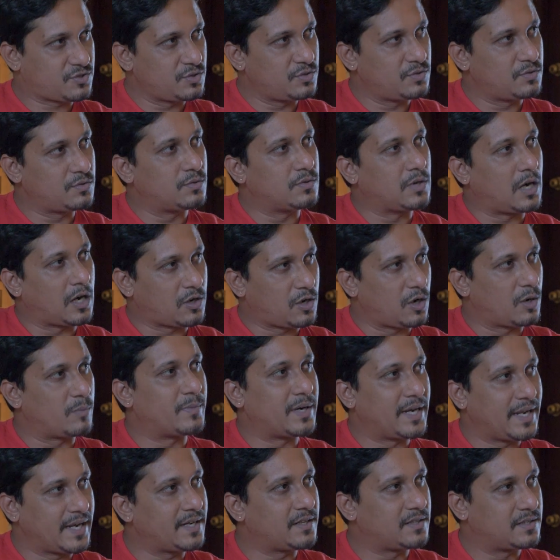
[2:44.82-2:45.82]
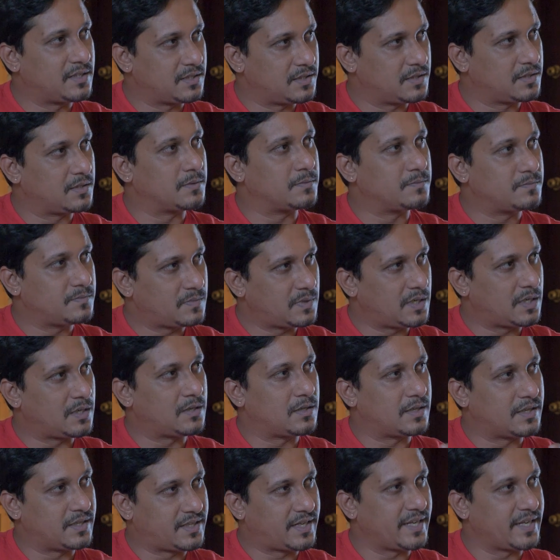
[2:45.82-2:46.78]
to accommodate the